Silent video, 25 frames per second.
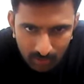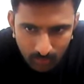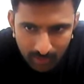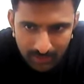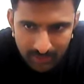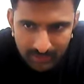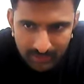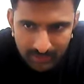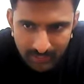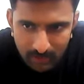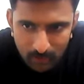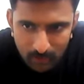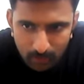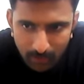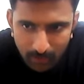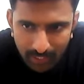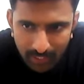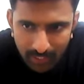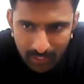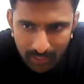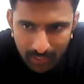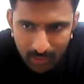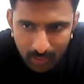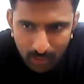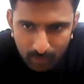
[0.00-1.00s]
What is the
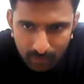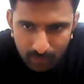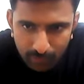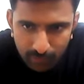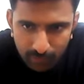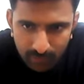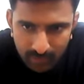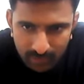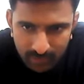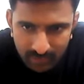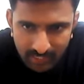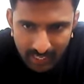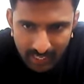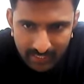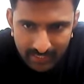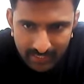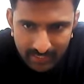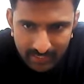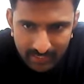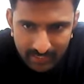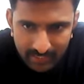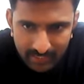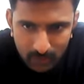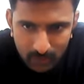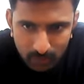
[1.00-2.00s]
spelling of
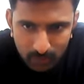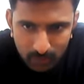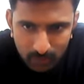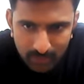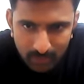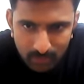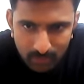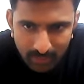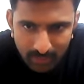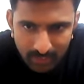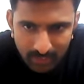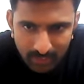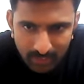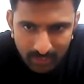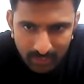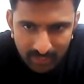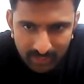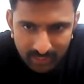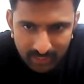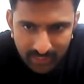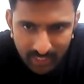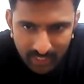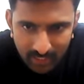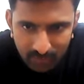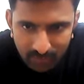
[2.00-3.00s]
standard is? Please mention in
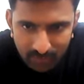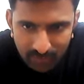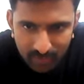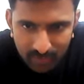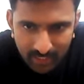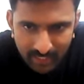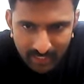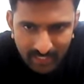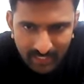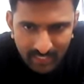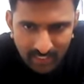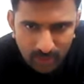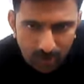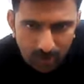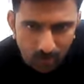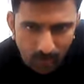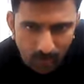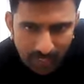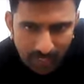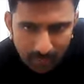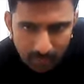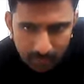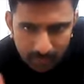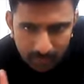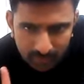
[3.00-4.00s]
the chat window at least
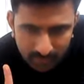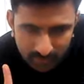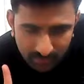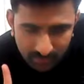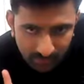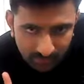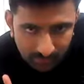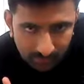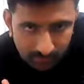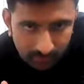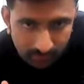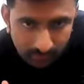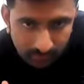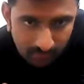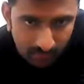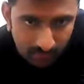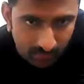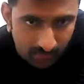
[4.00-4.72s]
one person.